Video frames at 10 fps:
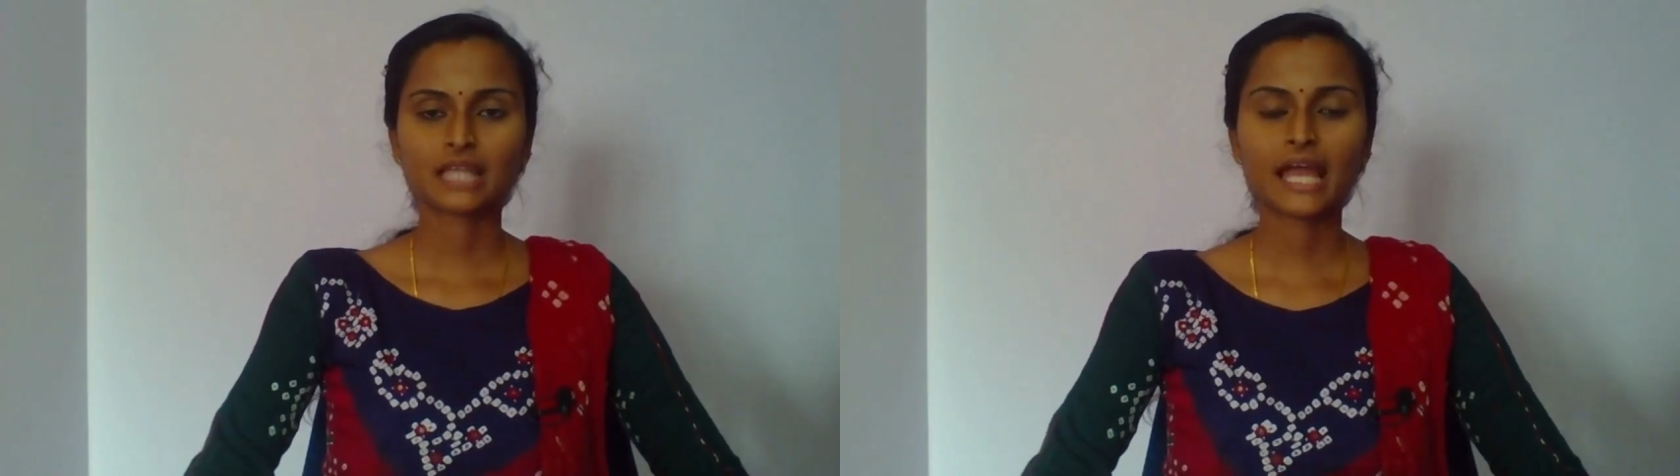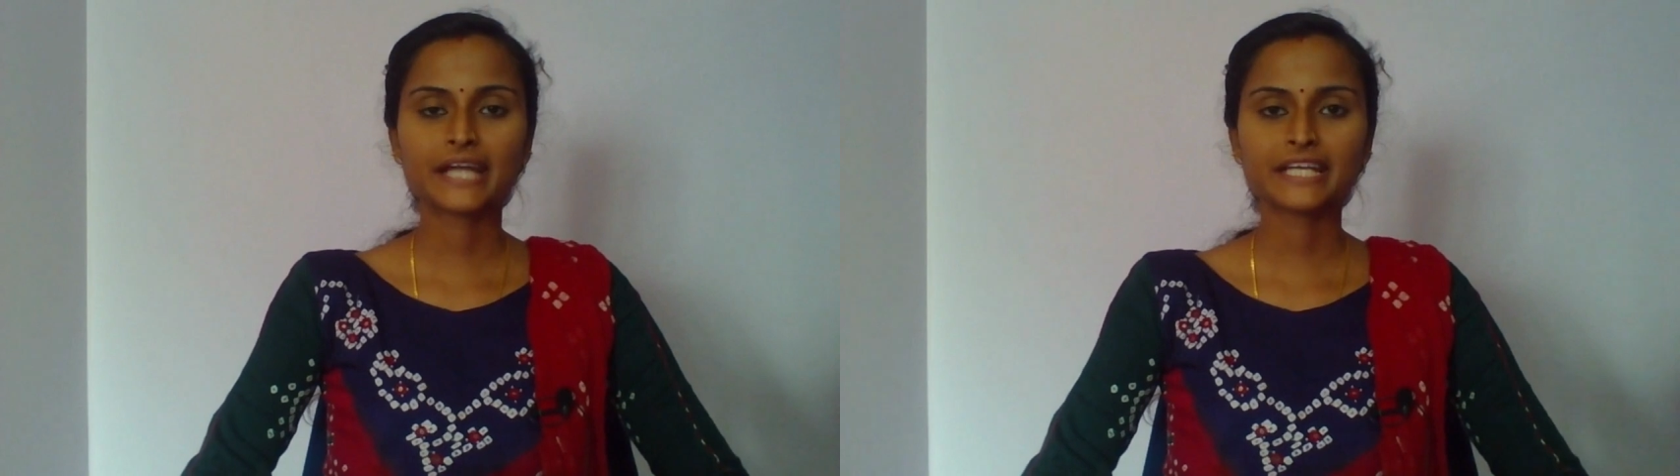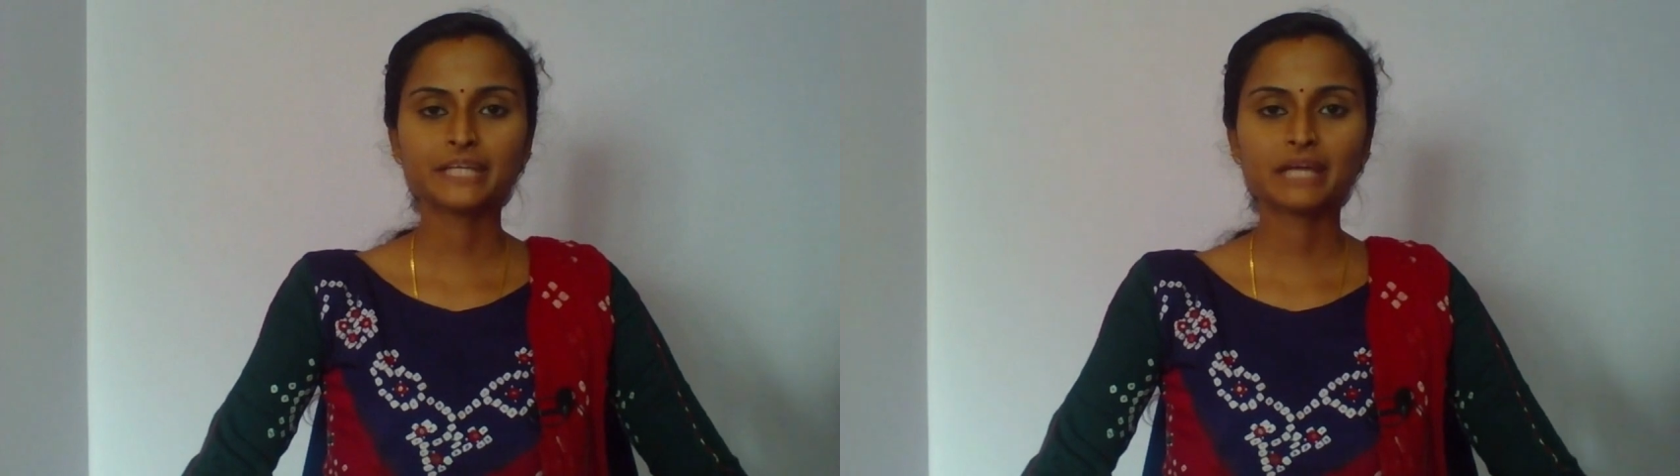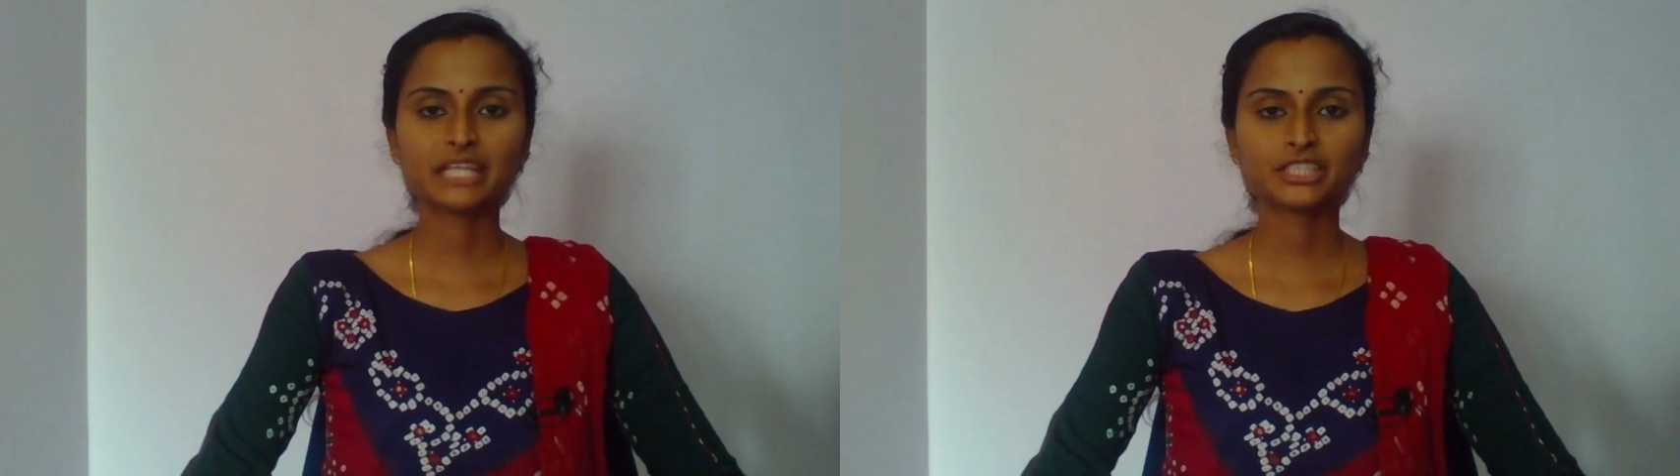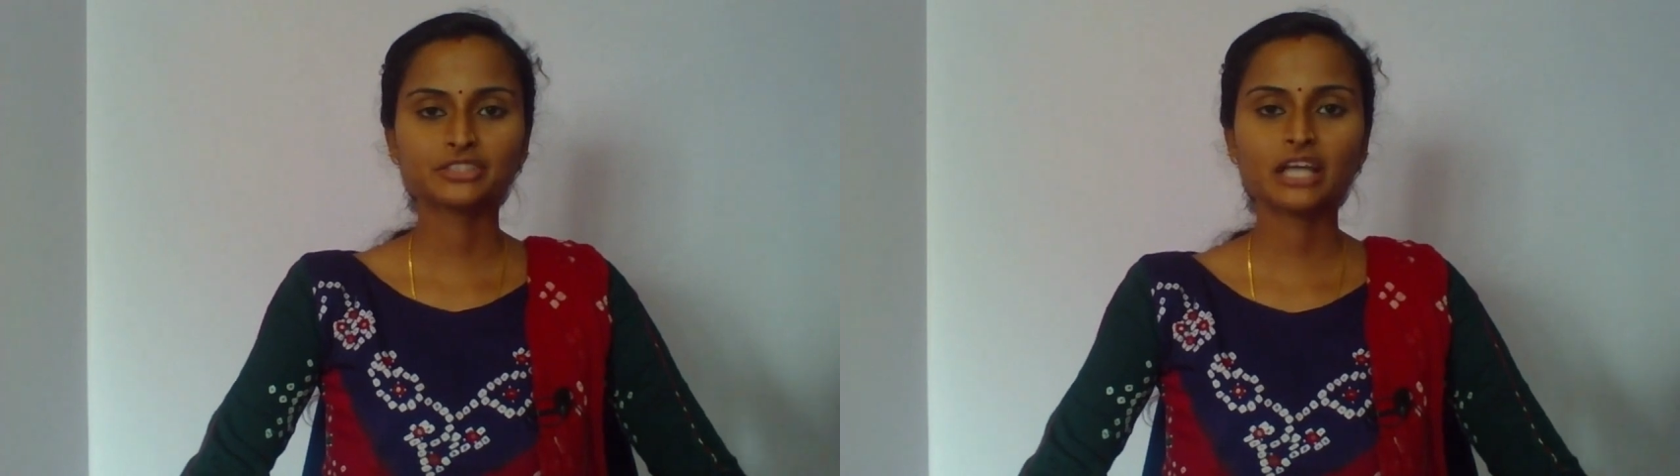added
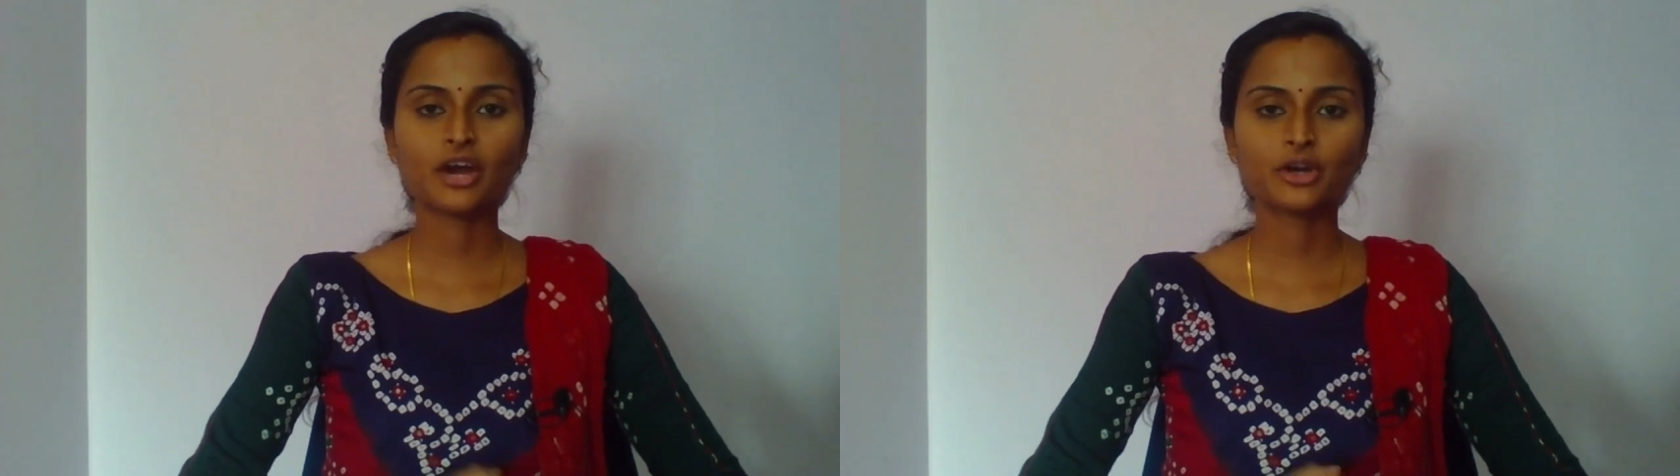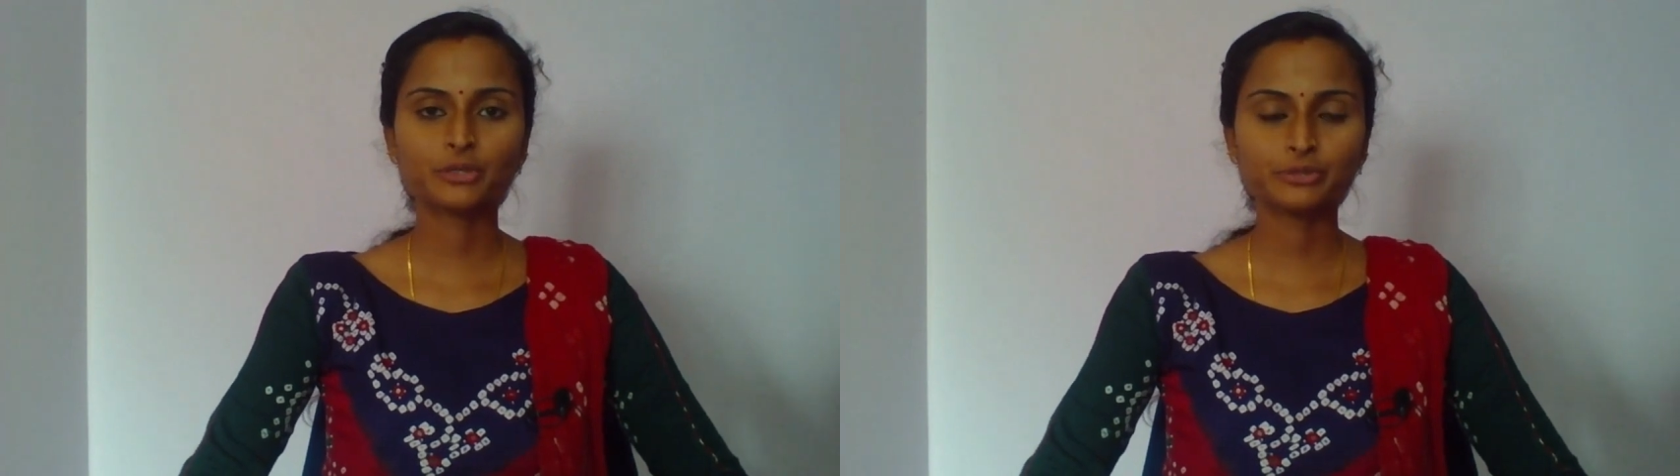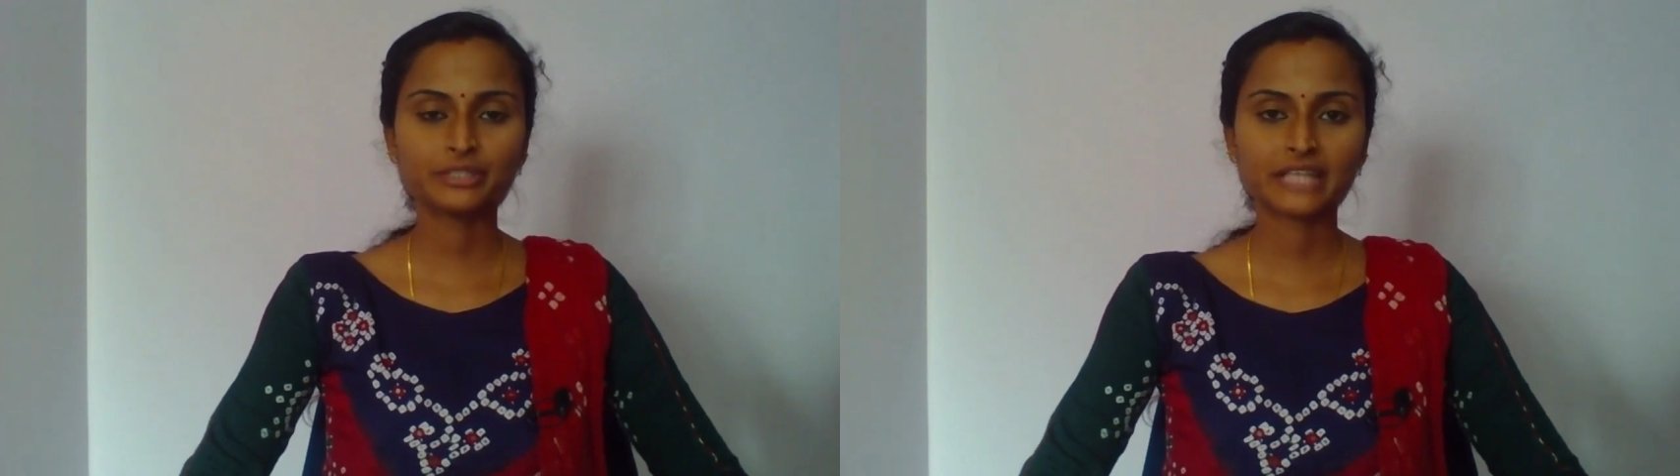back to the output